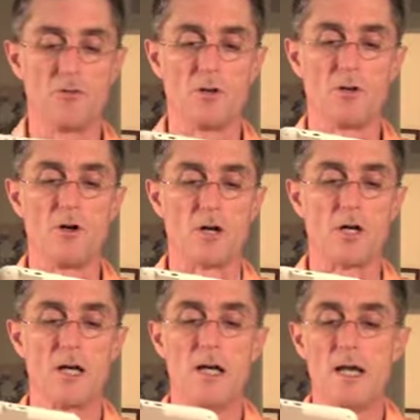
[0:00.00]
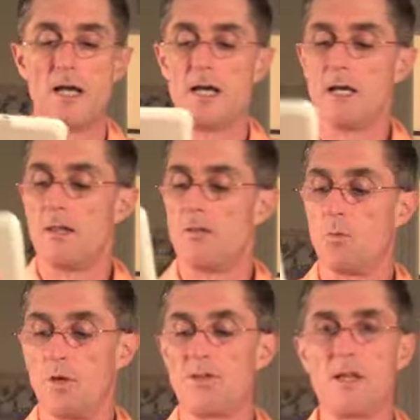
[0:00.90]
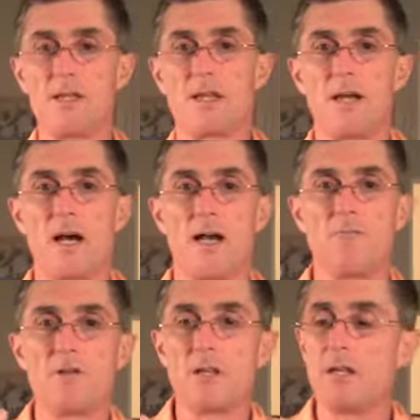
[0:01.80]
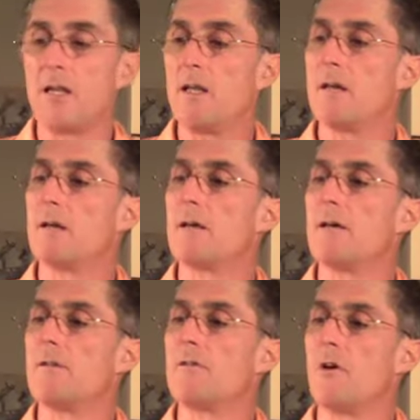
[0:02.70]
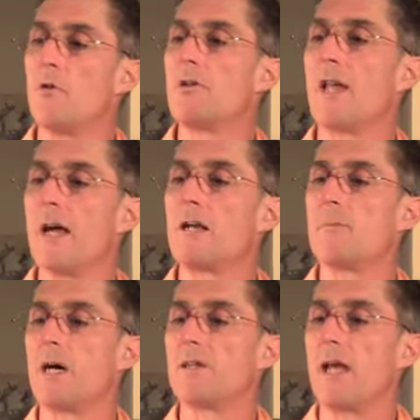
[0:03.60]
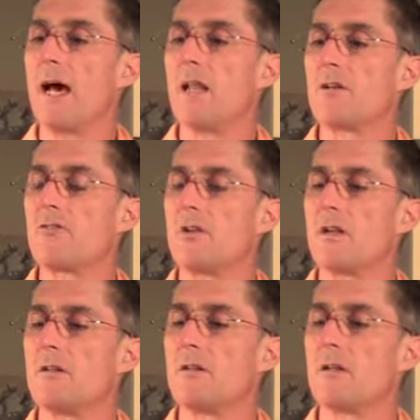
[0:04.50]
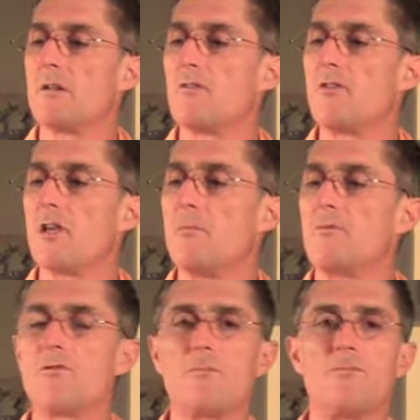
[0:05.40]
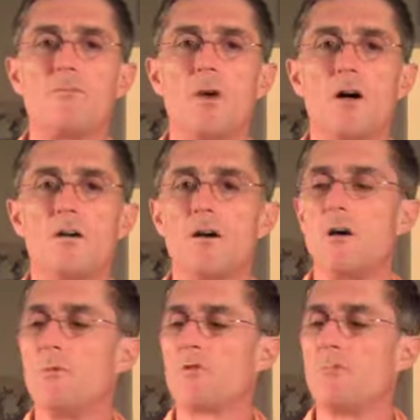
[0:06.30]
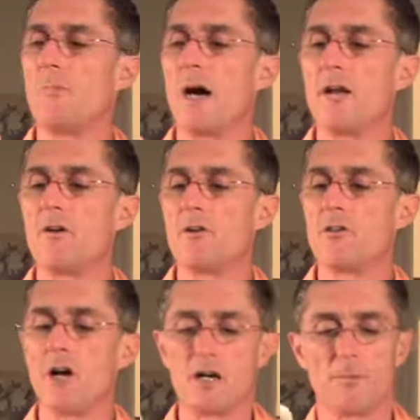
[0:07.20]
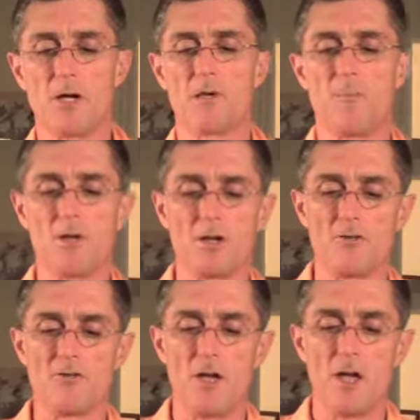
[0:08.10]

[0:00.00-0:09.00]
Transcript: the Nook. The one thing that I really don't like about the Alex, and it seems almost minor to talk about because